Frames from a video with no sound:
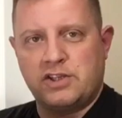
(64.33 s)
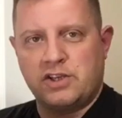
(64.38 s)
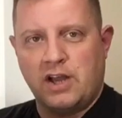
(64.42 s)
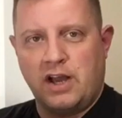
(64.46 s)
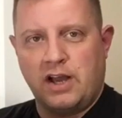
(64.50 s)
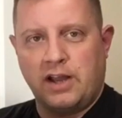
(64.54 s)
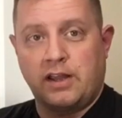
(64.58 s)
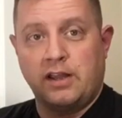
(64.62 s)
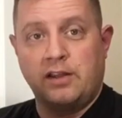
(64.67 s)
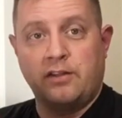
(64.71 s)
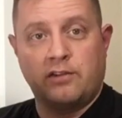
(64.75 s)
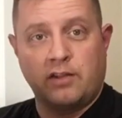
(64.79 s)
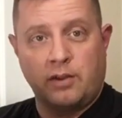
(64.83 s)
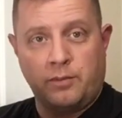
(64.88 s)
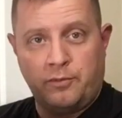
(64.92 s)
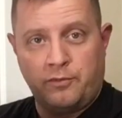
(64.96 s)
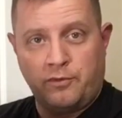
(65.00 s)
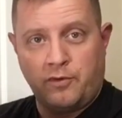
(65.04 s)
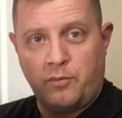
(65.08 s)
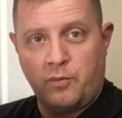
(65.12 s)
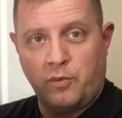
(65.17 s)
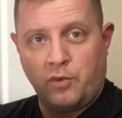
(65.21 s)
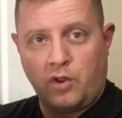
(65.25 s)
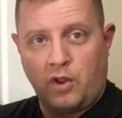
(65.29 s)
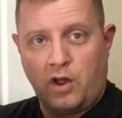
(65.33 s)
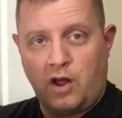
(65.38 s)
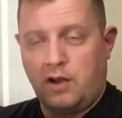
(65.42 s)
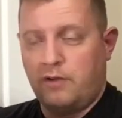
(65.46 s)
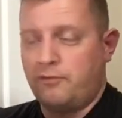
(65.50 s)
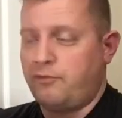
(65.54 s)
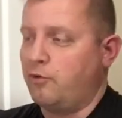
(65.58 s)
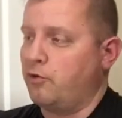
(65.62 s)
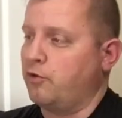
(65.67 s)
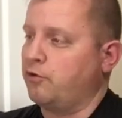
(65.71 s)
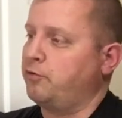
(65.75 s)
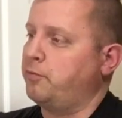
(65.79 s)
shotguns, some of them with law
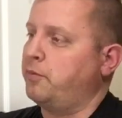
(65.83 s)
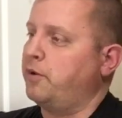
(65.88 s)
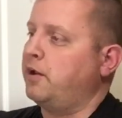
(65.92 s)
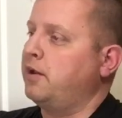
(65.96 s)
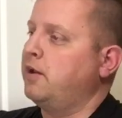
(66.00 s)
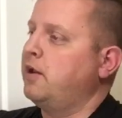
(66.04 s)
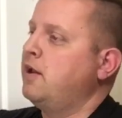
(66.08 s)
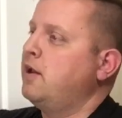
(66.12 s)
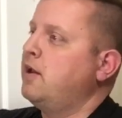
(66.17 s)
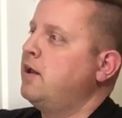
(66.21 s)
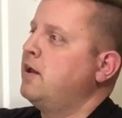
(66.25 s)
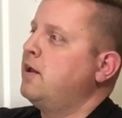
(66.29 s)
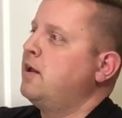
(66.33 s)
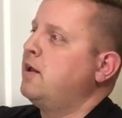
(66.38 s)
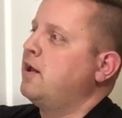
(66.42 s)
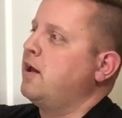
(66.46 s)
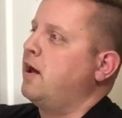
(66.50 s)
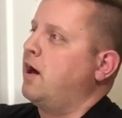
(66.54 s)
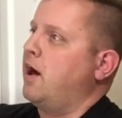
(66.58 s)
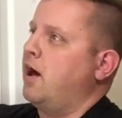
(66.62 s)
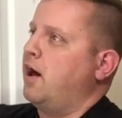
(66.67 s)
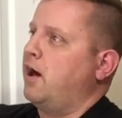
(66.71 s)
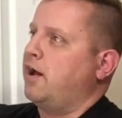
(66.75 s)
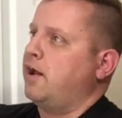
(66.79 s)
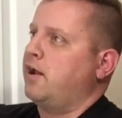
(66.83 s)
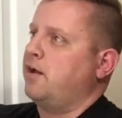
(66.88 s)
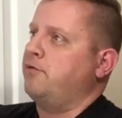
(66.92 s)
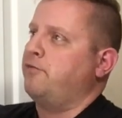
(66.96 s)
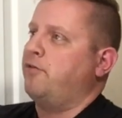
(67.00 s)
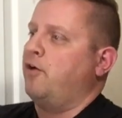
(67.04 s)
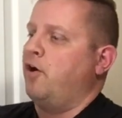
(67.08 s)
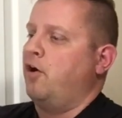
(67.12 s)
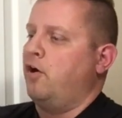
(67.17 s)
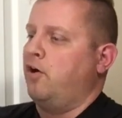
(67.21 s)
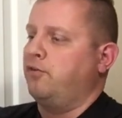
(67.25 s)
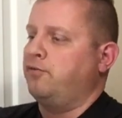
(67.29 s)
enforcement
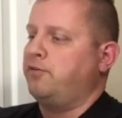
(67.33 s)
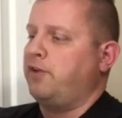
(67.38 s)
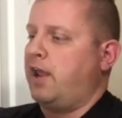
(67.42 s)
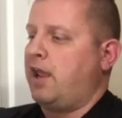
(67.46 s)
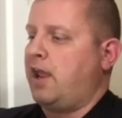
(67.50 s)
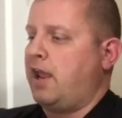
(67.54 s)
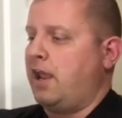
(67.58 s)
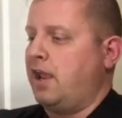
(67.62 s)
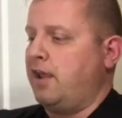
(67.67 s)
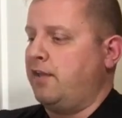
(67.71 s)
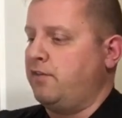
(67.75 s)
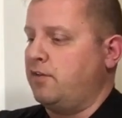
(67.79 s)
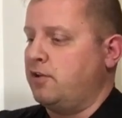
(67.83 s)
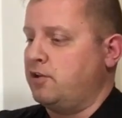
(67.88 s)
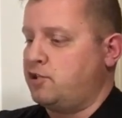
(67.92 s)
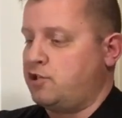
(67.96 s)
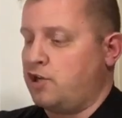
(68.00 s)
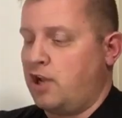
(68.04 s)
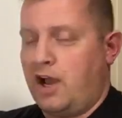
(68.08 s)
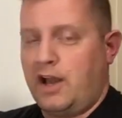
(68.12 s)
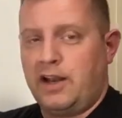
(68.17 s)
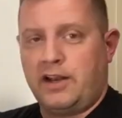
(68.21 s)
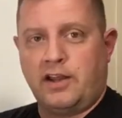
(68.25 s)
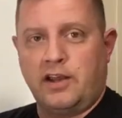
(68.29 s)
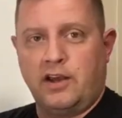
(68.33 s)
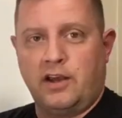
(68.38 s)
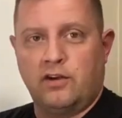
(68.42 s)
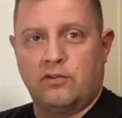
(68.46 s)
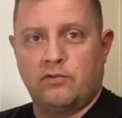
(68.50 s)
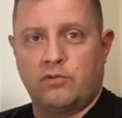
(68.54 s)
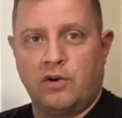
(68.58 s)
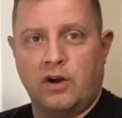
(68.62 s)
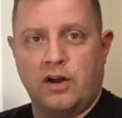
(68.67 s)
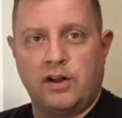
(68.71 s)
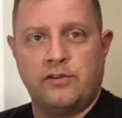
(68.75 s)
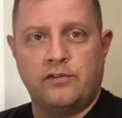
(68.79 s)
involved, and the
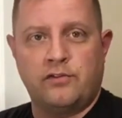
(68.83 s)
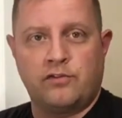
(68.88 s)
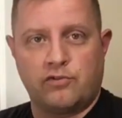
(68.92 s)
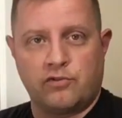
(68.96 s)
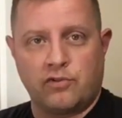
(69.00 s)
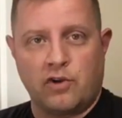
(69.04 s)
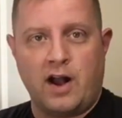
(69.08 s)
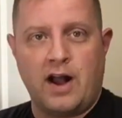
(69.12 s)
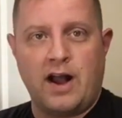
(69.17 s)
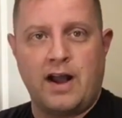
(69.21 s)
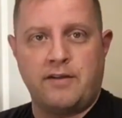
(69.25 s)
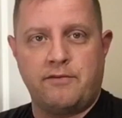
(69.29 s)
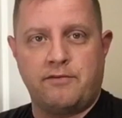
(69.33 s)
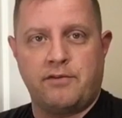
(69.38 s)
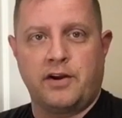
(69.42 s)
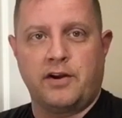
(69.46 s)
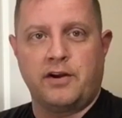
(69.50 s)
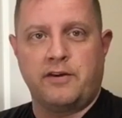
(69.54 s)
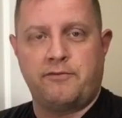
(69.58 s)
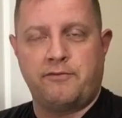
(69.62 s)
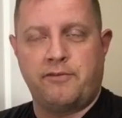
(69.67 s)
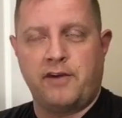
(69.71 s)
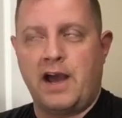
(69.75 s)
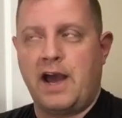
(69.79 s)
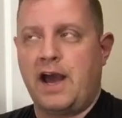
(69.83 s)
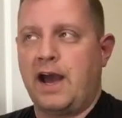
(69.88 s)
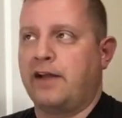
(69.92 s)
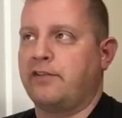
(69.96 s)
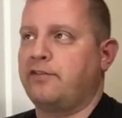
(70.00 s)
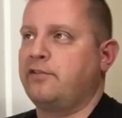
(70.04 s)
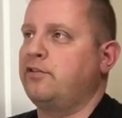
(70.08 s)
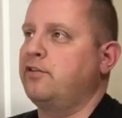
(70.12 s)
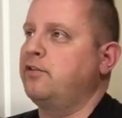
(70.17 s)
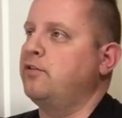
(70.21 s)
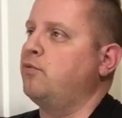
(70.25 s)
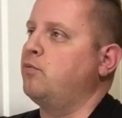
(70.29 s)
shotgun runs dry very
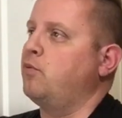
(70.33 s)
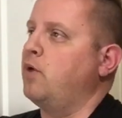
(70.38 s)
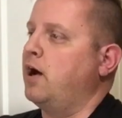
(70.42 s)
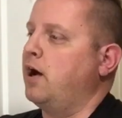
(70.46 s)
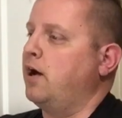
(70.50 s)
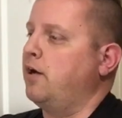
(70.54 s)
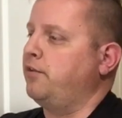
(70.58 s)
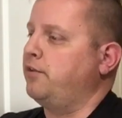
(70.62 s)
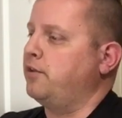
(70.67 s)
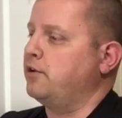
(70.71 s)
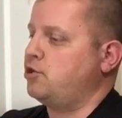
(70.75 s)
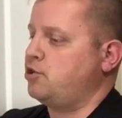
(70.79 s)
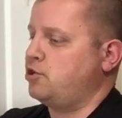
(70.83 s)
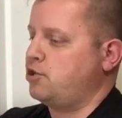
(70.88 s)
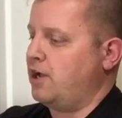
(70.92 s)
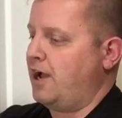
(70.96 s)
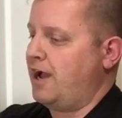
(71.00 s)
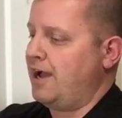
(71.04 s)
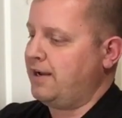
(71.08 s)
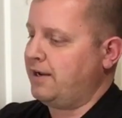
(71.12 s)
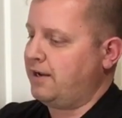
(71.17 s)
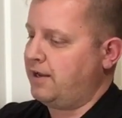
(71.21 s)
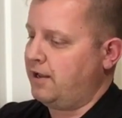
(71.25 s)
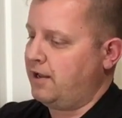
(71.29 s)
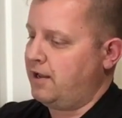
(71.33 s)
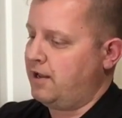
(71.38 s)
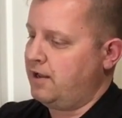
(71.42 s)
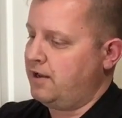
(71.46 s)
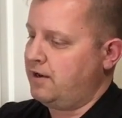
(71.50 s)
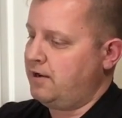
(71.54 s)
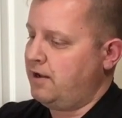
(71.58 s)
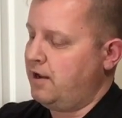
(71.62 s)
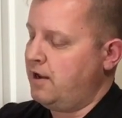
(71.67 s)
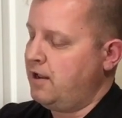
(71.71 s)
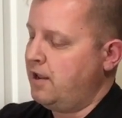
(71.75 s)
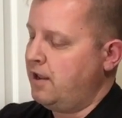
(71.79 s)
fast. Well, the
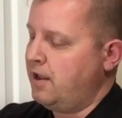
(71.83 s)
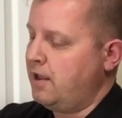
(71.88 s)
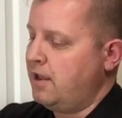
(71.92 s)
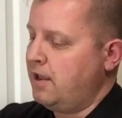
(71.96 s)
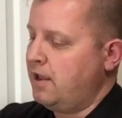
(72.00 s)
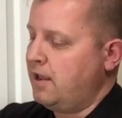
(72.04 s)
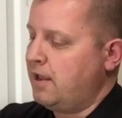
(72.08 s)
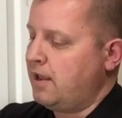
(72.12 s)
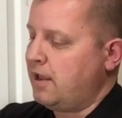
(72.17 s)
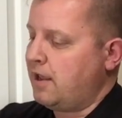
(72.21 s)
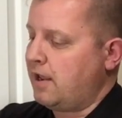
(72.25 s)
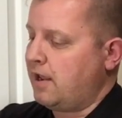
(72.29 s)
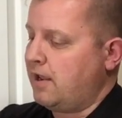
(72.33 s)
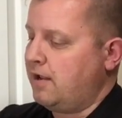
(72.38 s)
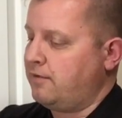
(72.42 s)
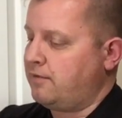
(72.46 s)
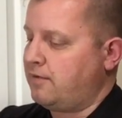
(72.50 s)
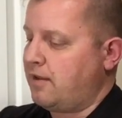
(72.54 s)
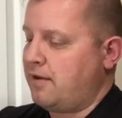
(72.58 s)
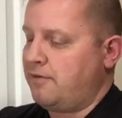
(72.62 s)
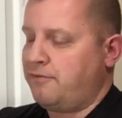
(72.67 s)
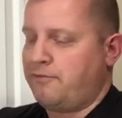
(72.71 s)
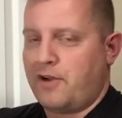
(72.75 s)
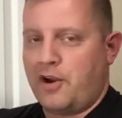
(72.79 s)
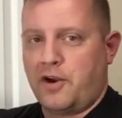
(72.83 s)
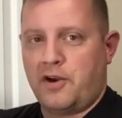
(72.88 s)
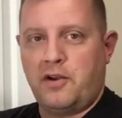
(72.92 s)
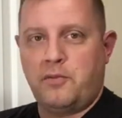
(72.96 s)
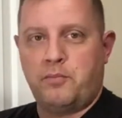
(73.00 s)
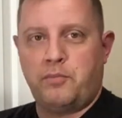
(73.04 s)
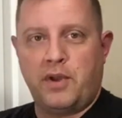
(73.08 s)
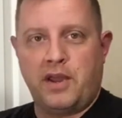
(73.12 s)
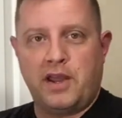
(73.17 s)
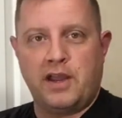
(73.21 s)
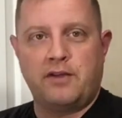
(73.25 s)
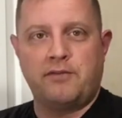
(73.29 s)
shotgun is a very
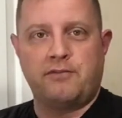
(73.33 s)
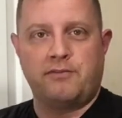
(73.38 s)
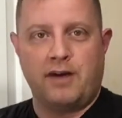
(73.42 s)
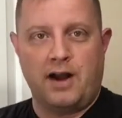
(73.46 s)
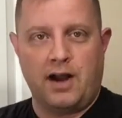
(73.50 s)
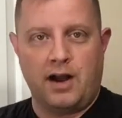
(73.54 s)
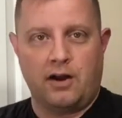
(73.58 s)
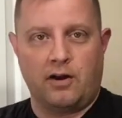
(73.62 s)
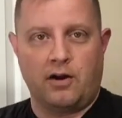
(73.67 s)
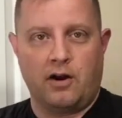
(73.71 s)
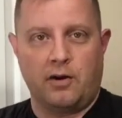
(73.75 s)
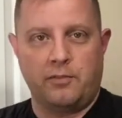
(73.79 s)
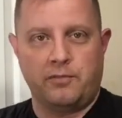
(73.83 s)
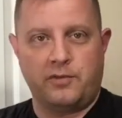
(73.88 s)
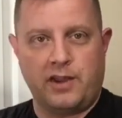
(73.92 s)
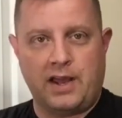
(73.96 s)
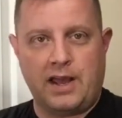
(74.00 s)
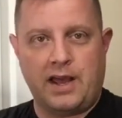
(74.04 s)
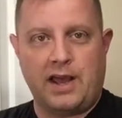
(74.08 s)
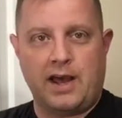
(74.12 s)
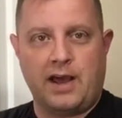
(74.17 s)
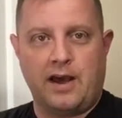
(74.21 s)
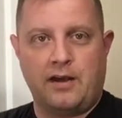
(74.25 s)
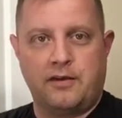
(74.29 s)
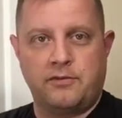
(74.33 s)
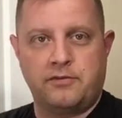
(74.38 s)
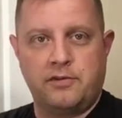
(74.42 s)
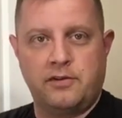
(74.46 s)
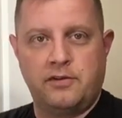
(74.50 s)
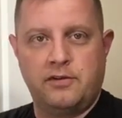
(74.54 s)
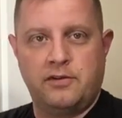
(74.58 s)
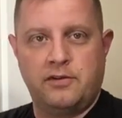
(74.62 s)
big firearm to have